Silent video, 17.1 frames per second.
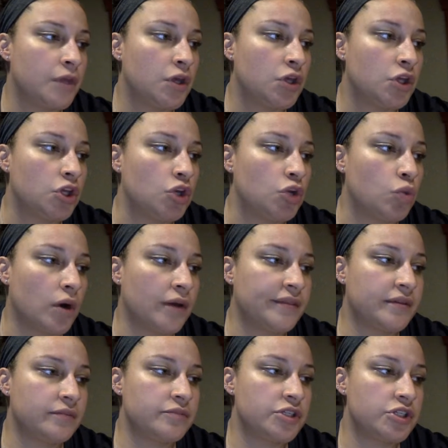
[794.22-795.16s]
You want
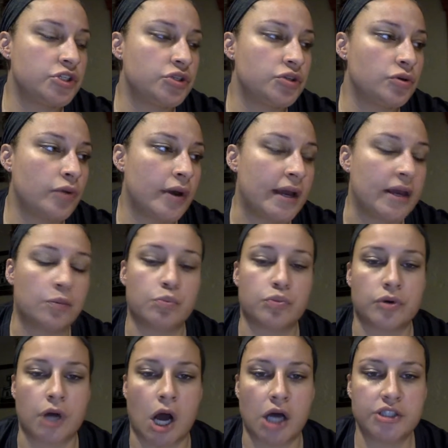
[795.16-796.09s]
them to do a
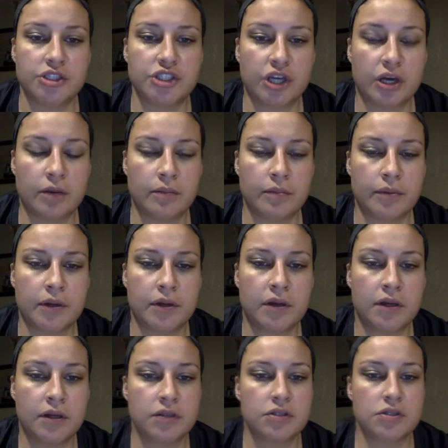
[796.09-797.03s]
broad jump.
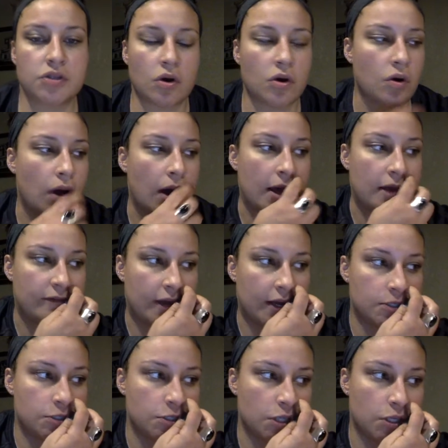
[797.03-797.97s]
So I've
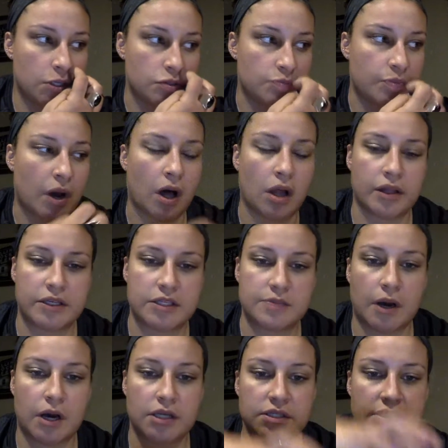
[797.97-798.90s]
actually used poly
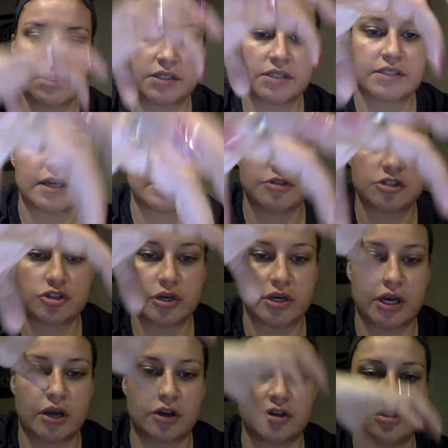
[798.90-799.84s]
spots to demonstrate
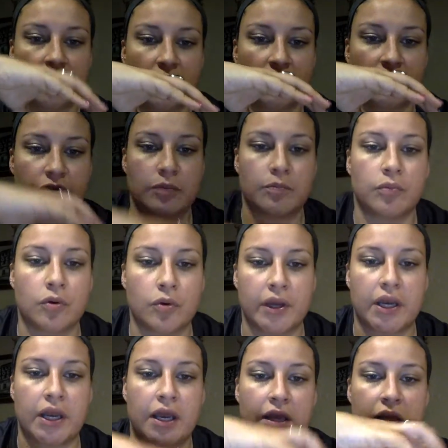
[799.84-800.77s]
how you go from
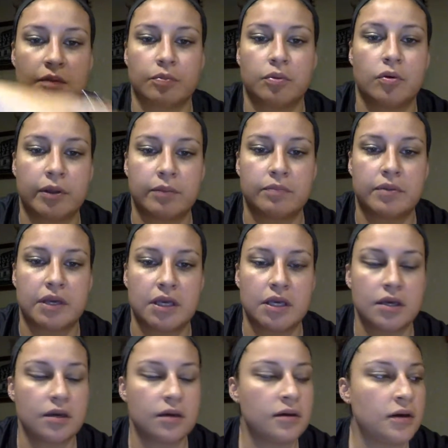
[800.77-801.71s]
point A to point B.